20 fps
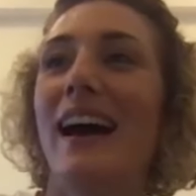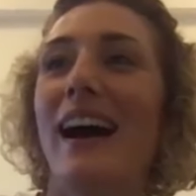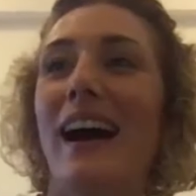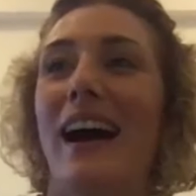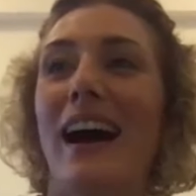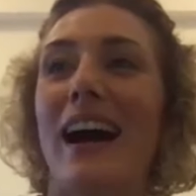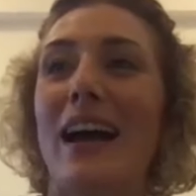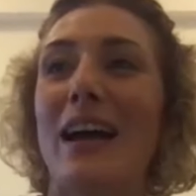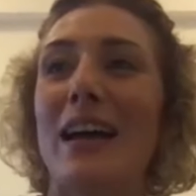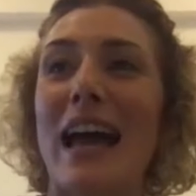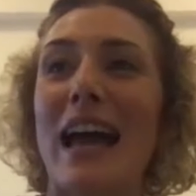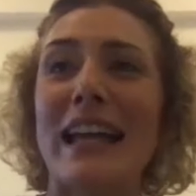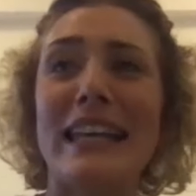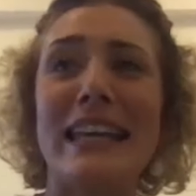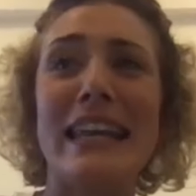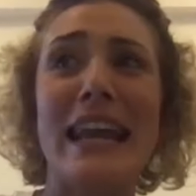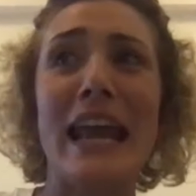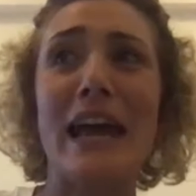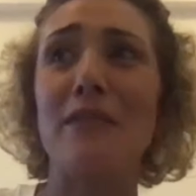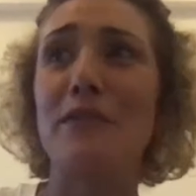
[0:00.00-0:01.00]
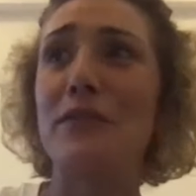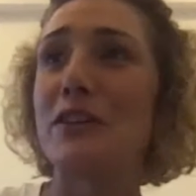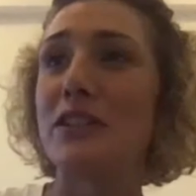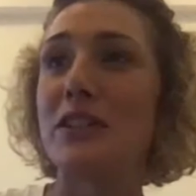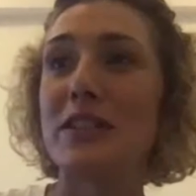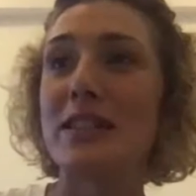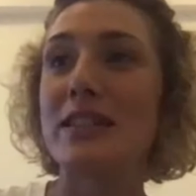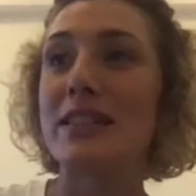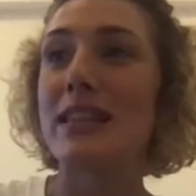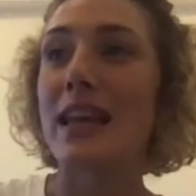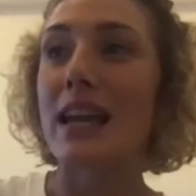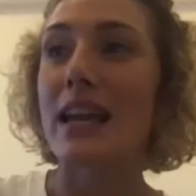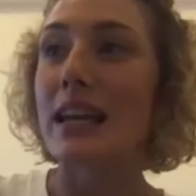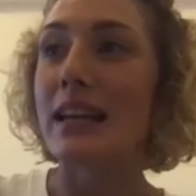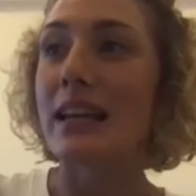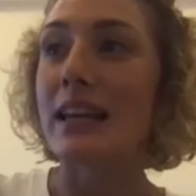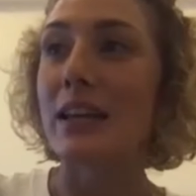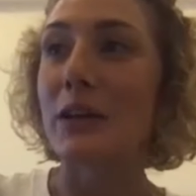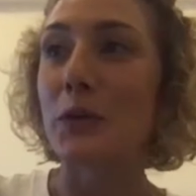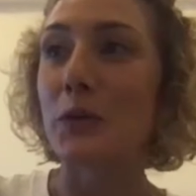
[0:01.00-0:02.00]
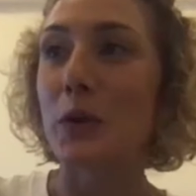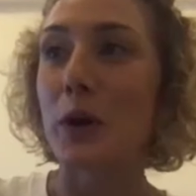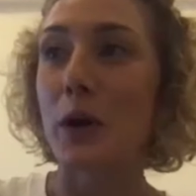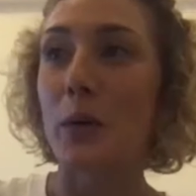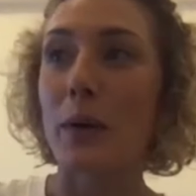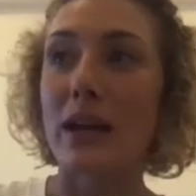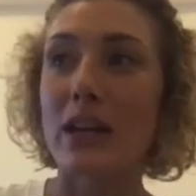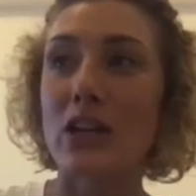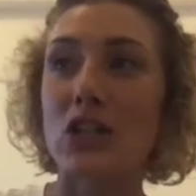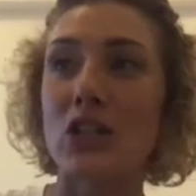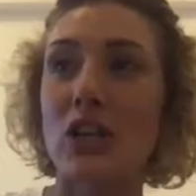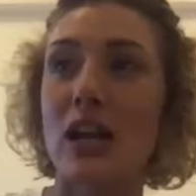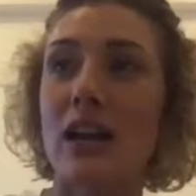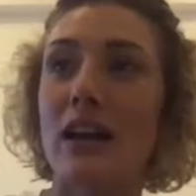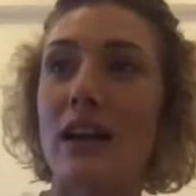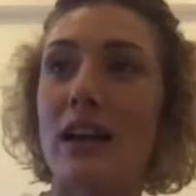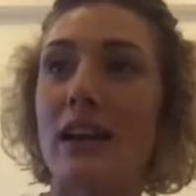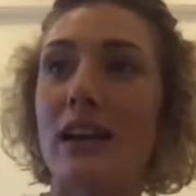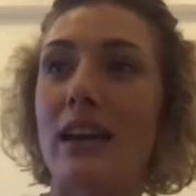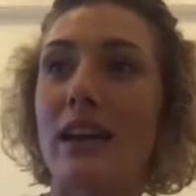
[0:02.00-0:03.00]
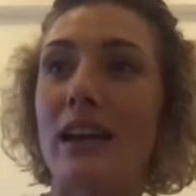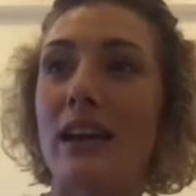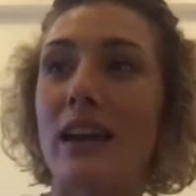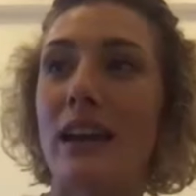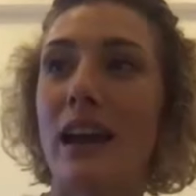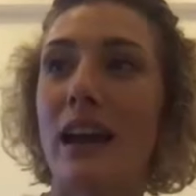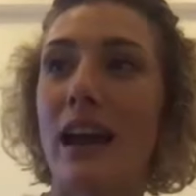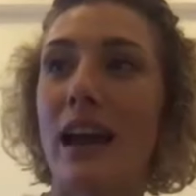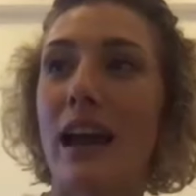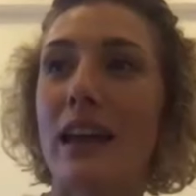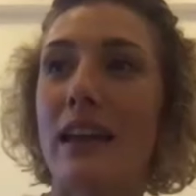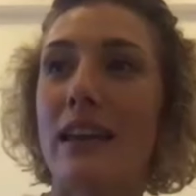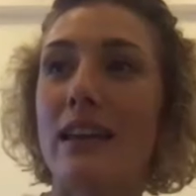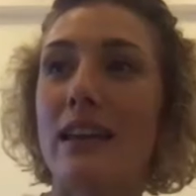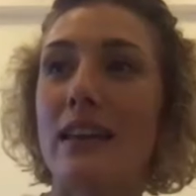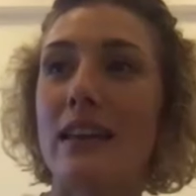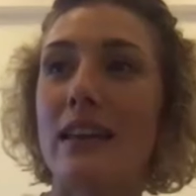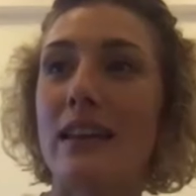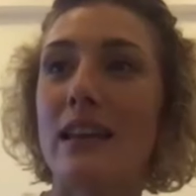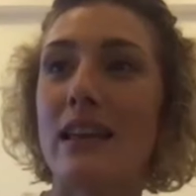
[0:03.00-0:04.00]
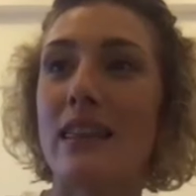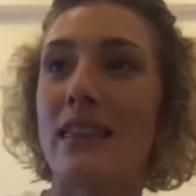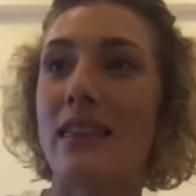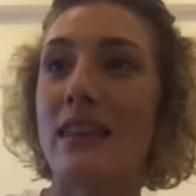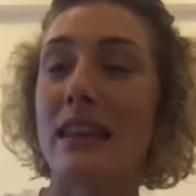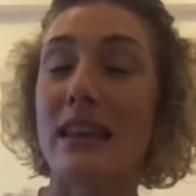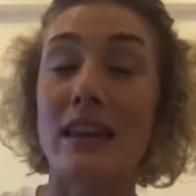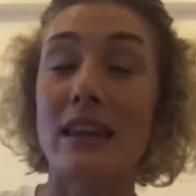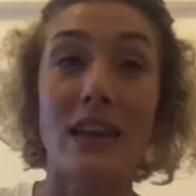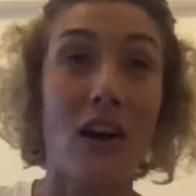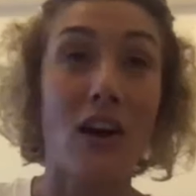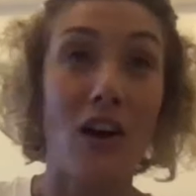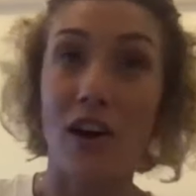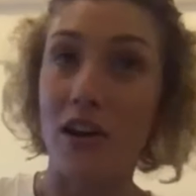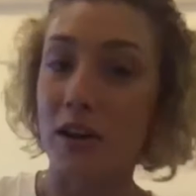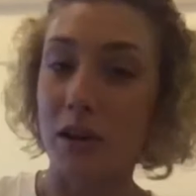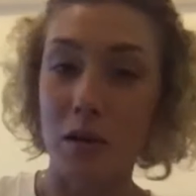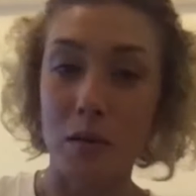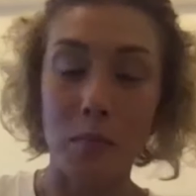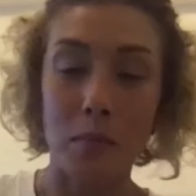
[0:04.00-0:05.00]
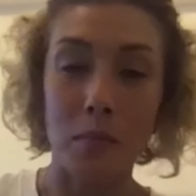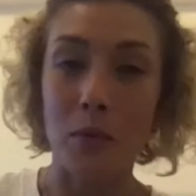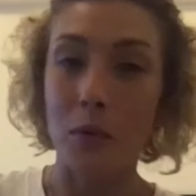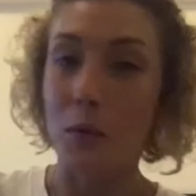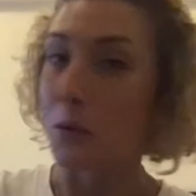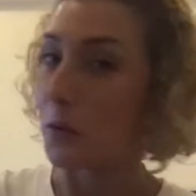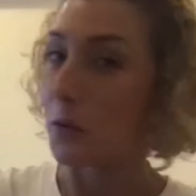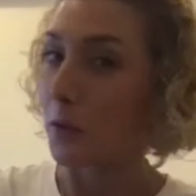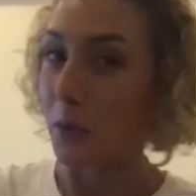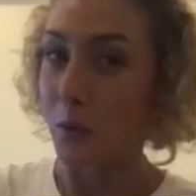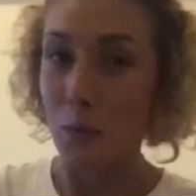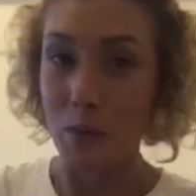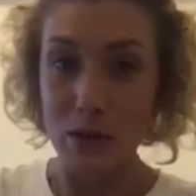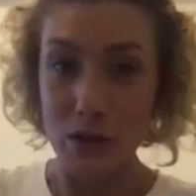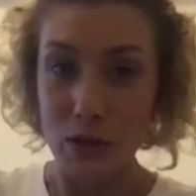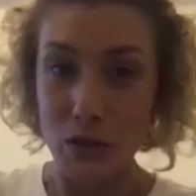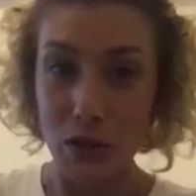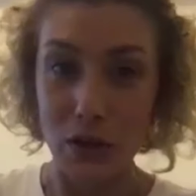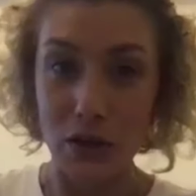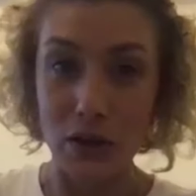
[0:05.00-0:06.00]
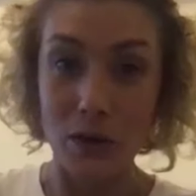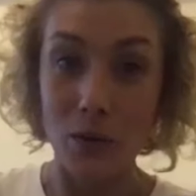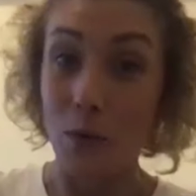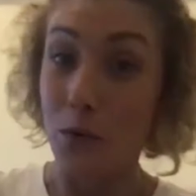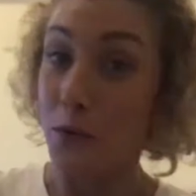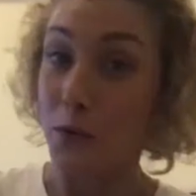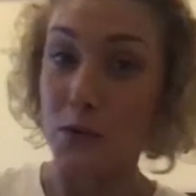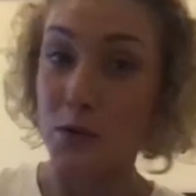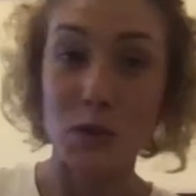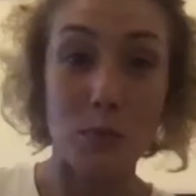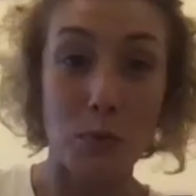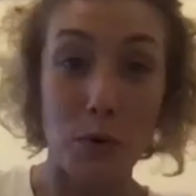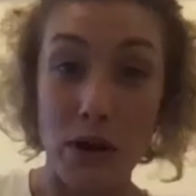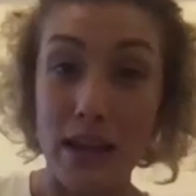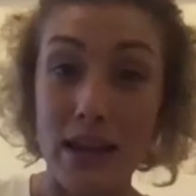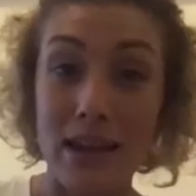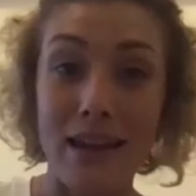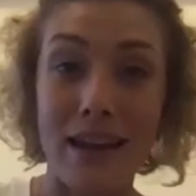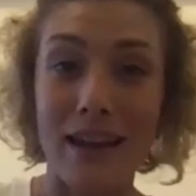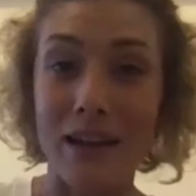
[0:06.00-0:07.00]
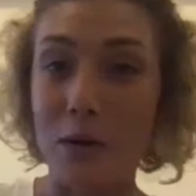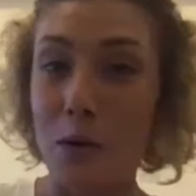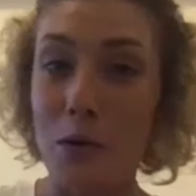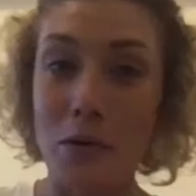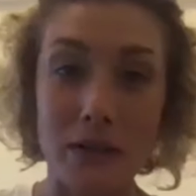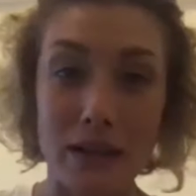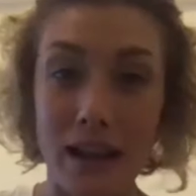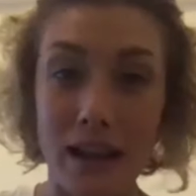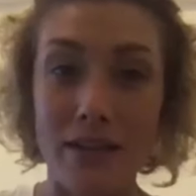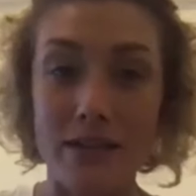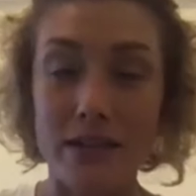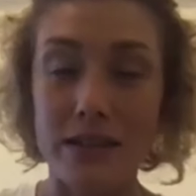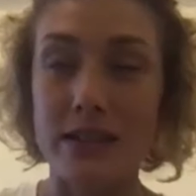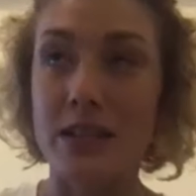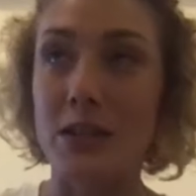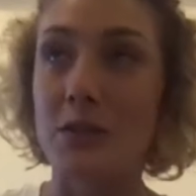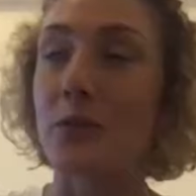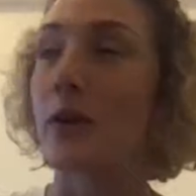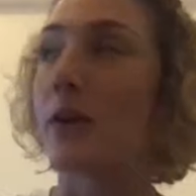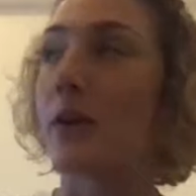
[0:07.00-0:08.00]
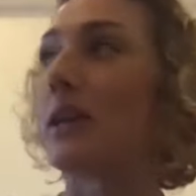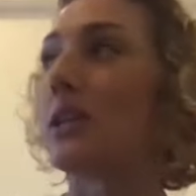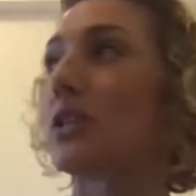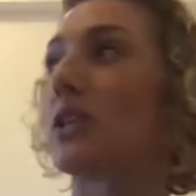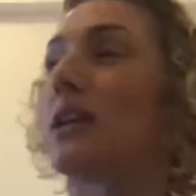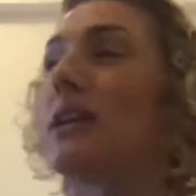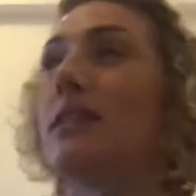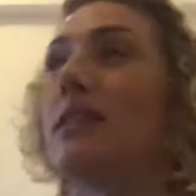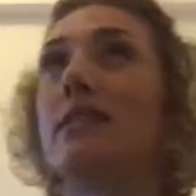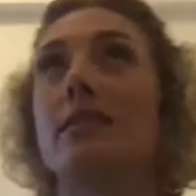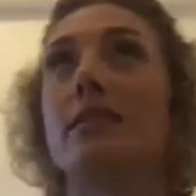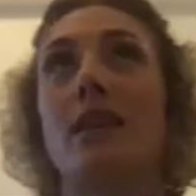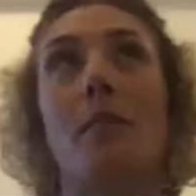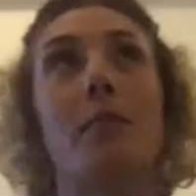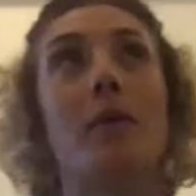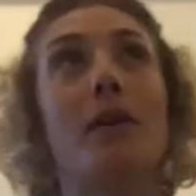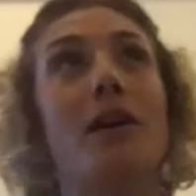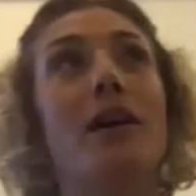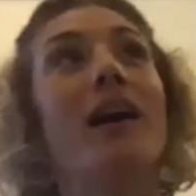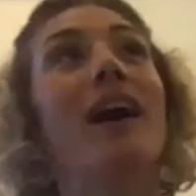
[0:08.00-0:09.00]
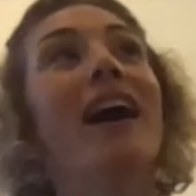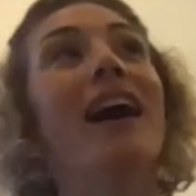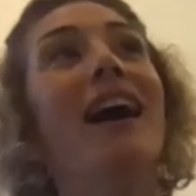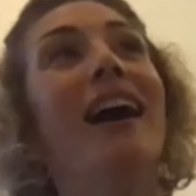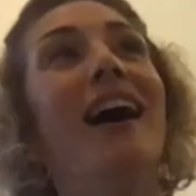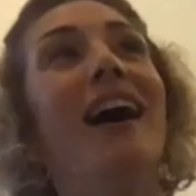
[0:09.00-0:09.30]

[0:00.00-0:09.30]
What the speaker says: I had never stayed in Croatia in the autumn or the winter or the spring. I'd only ever seen Croatia in the summer.